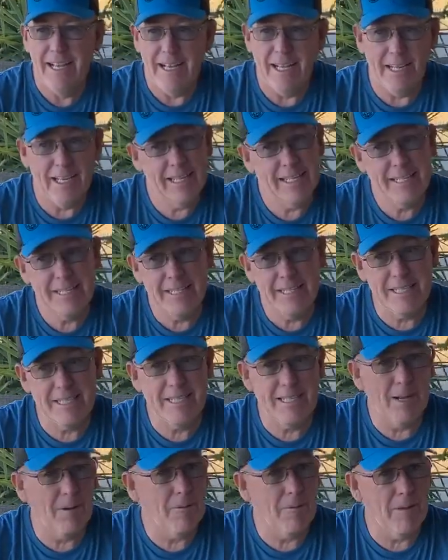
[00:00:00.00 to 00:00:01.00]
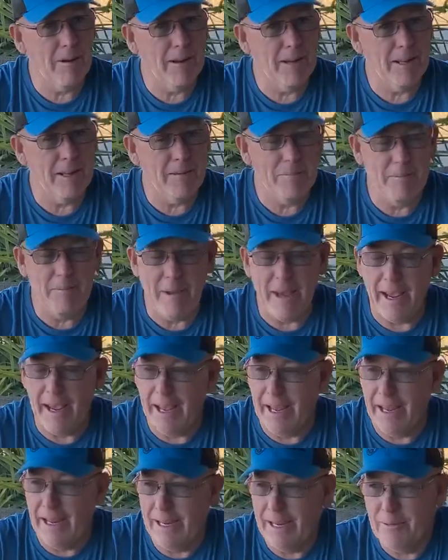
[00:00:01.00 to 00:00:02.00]
at least it's still running
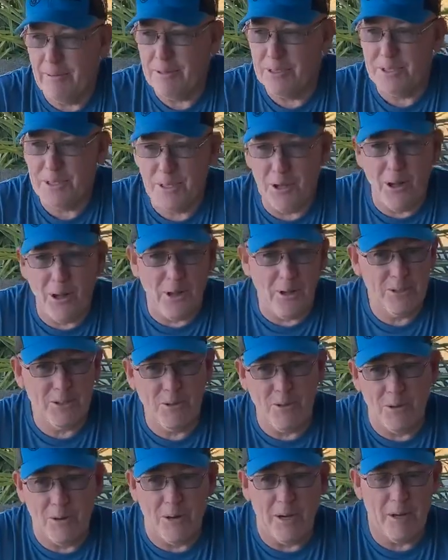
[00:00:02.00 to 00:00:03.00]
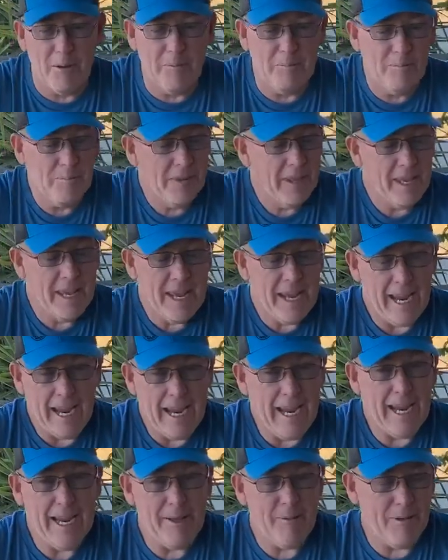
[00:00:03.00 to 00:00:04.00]
man it was all tore up
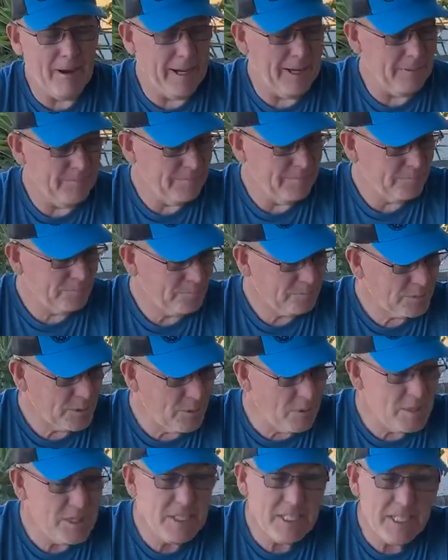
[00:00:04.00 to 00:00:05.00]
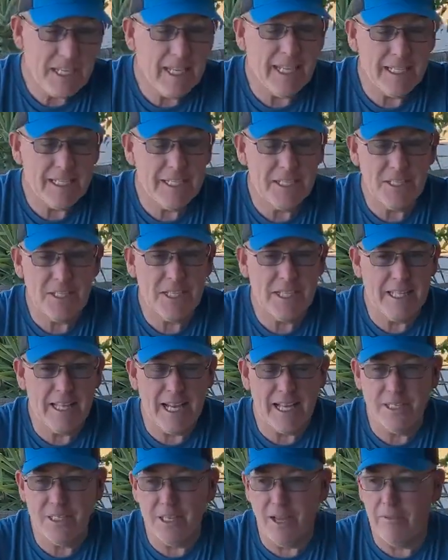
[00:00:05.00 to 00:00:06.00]
anyway we see get to see
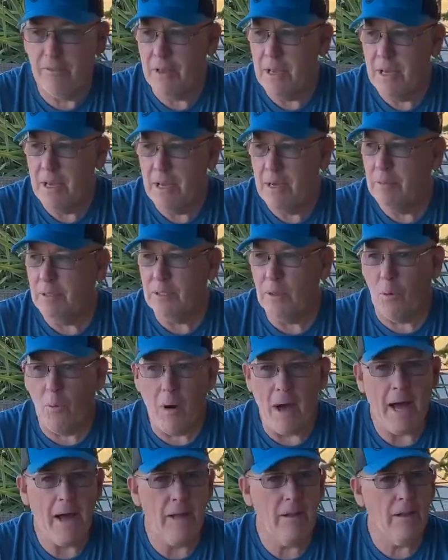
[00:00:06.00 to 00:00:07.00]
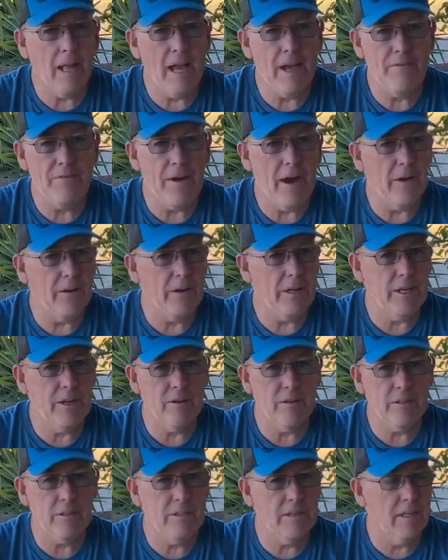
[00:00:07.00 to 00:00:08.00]
that stuff but the wildlife out
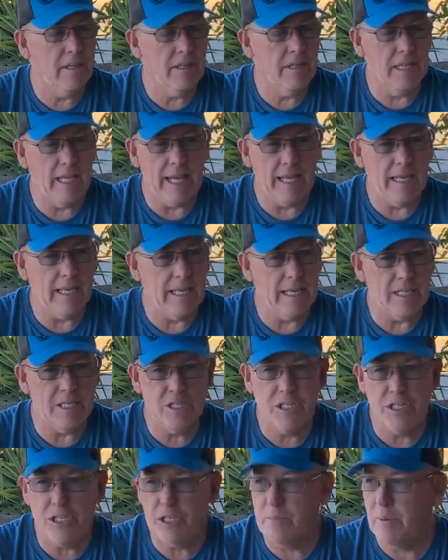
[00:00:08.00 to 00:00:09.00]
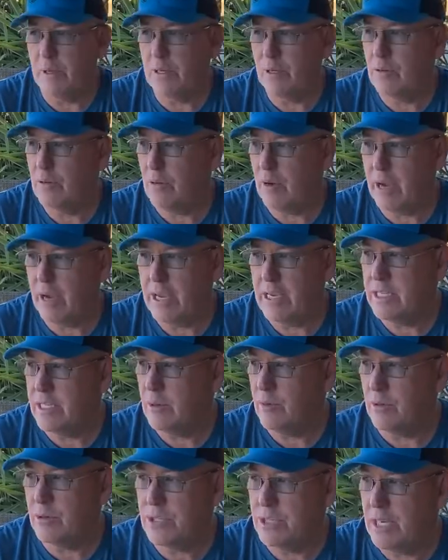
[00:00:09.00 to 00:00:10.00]
here lately has just been crazy
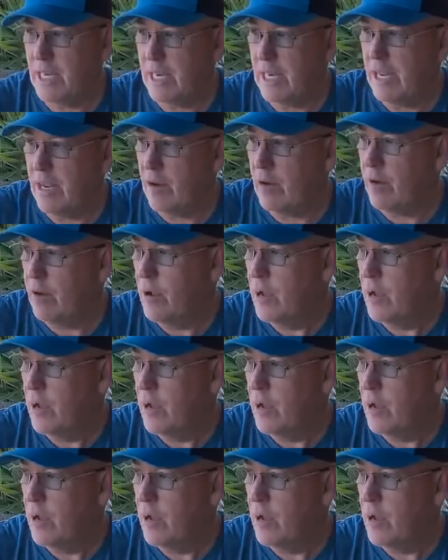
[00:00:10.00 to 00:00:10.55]
we're sitting here